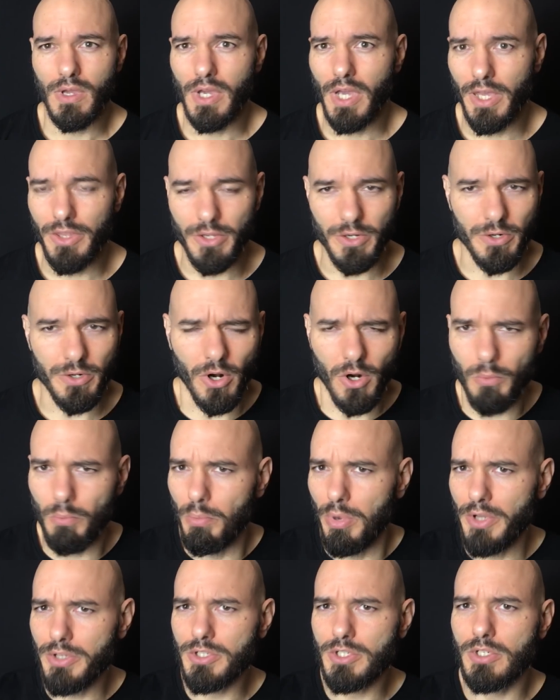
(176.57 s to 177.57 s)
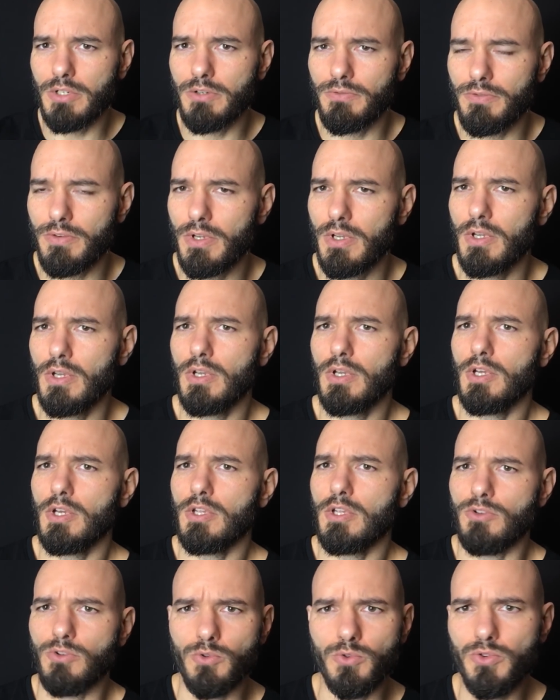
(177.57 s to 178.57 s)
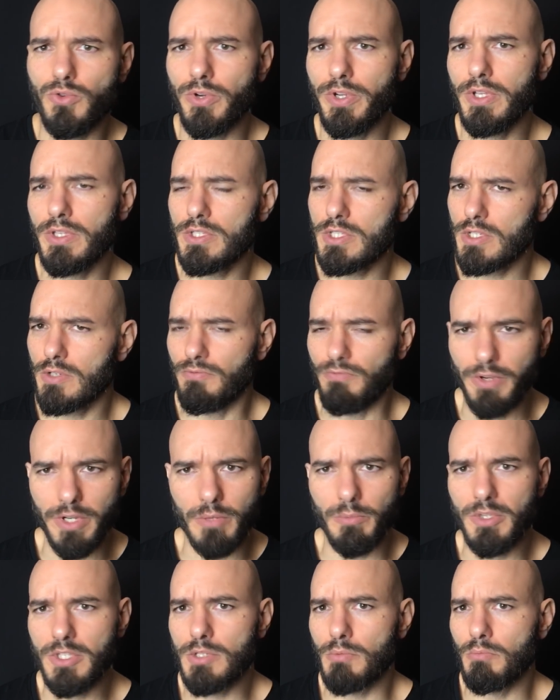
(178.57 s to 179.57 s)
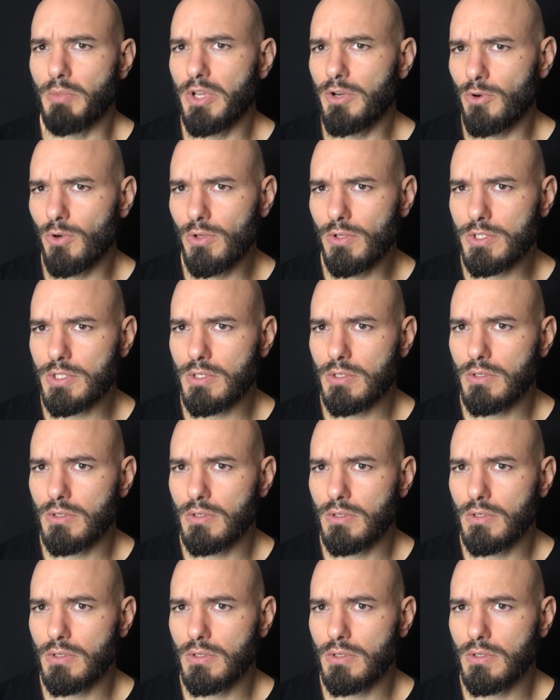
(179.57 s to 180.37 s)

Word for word: And there are a bunch of nutrients, vitamins, and minerals.